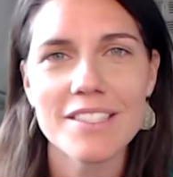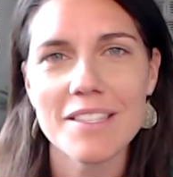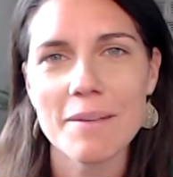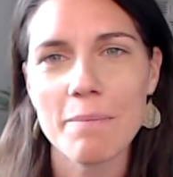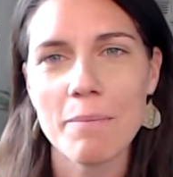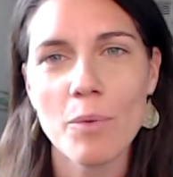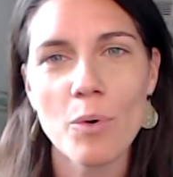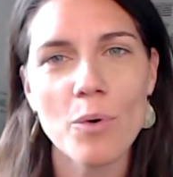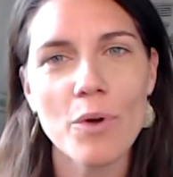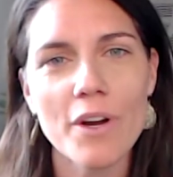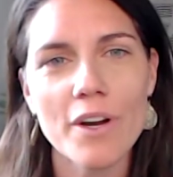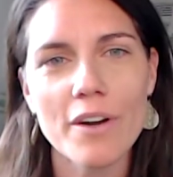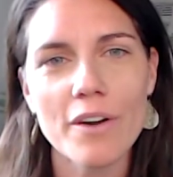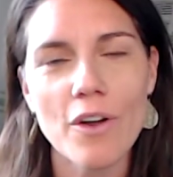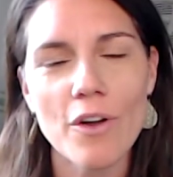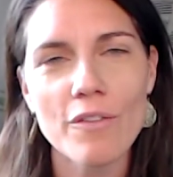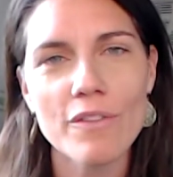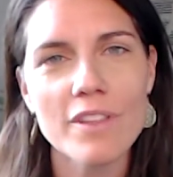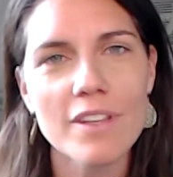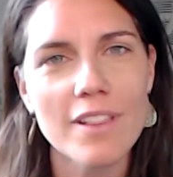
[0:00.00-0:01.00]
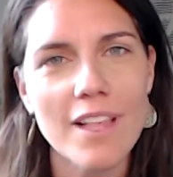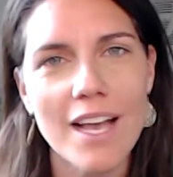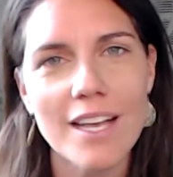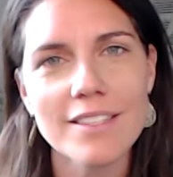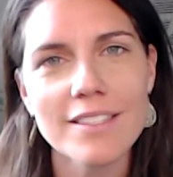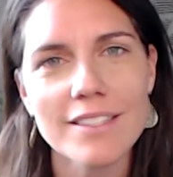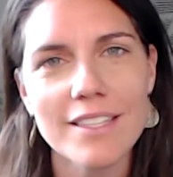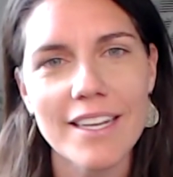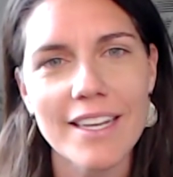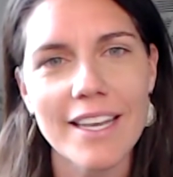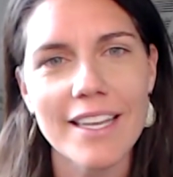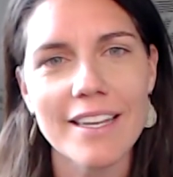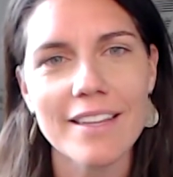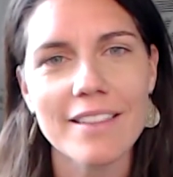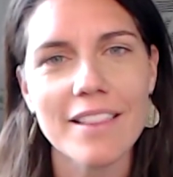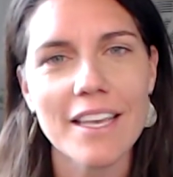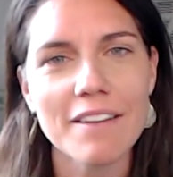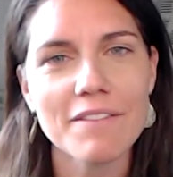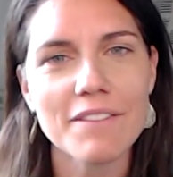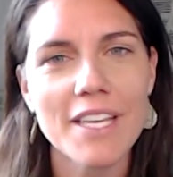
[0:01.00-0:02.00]
and more over the last decade and
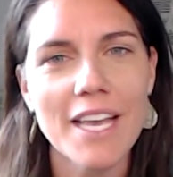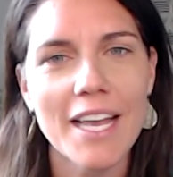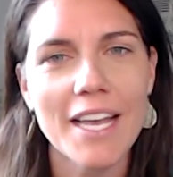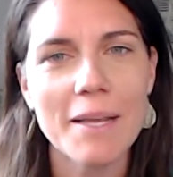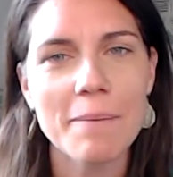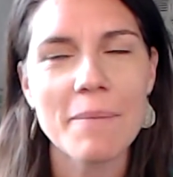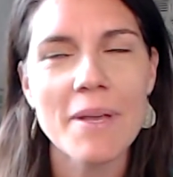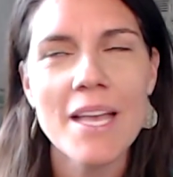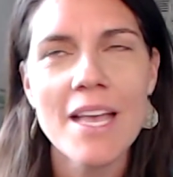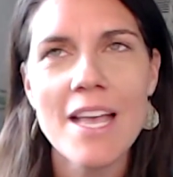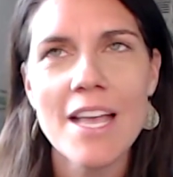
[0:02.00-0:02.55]
lifetime.